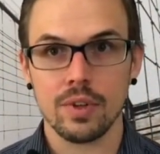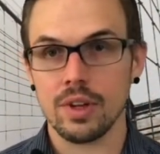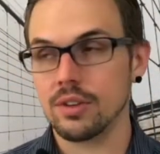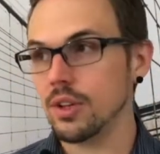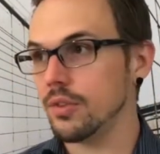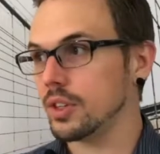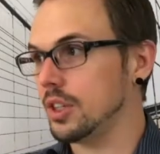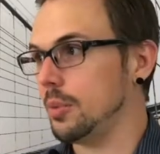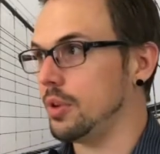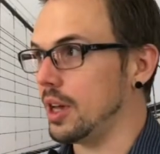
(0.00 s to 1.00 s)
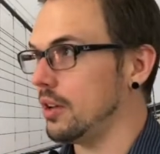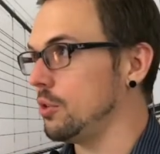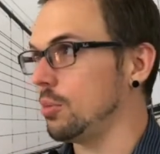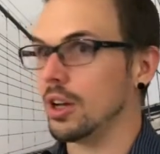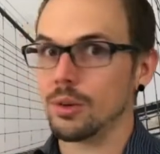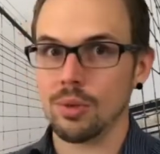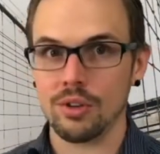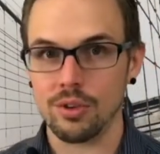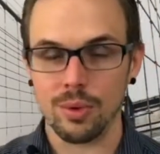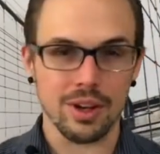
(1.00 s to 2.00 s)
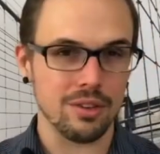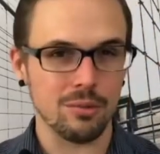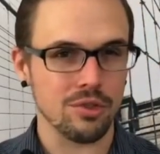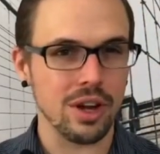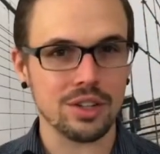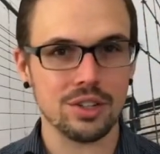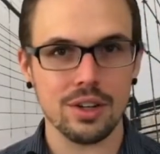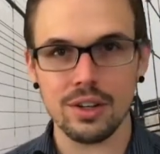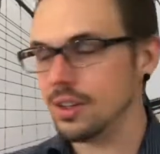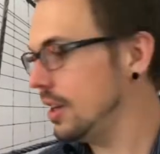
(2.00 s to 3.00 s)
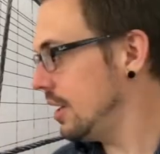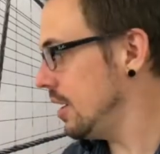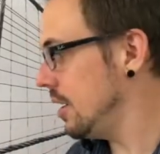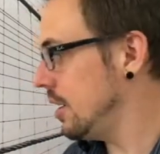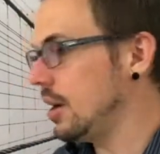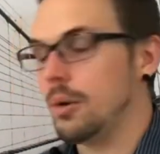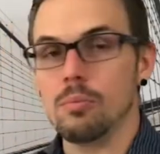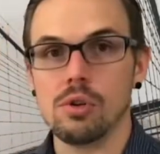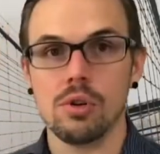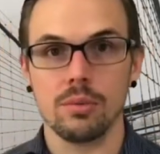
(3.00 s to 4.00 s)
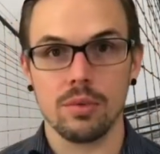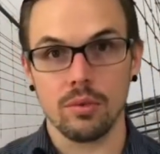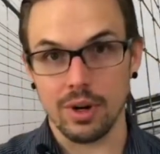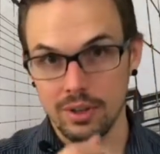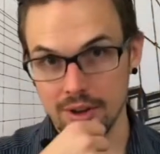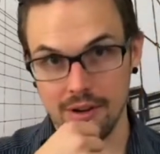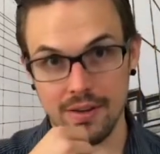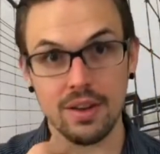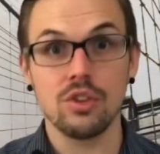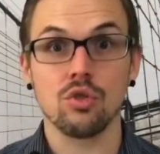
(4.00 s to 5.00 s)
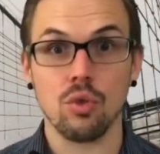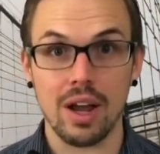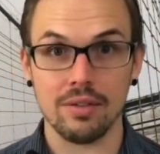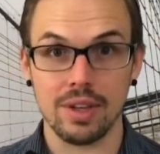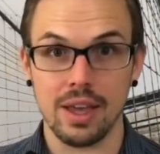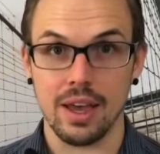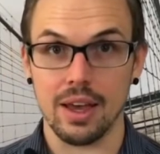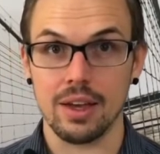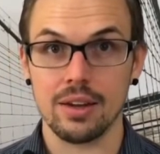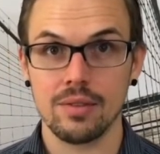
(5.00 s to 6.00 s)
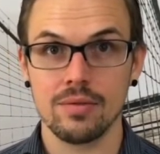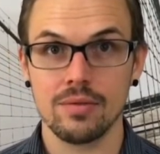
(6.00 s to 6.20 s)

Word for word: Like say for example, you got a new blog post and you want to get some traction on it, boom, right there, traffic ad.